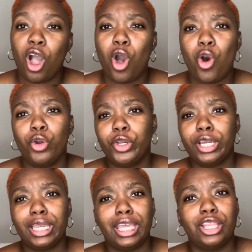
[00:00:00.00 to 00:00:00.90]
oh, you're
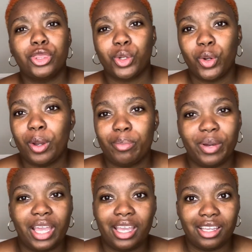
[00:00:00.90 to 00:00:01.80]
going to get through it,
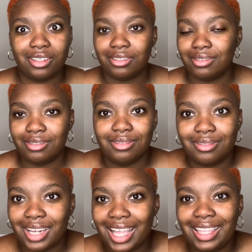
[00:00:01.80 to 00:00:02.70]
but
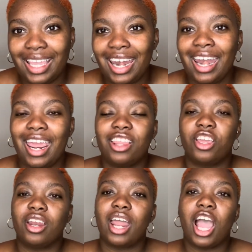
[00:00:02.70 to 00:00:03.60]
at the end of the day,
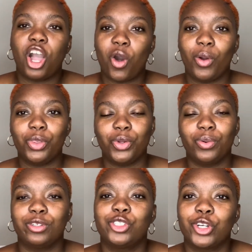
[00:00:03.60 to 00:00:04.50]
they're not going through
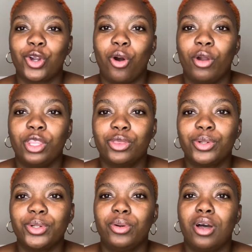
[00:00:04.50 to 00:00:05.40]
what you're going
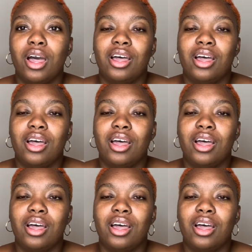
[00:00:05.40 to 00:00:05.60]
through.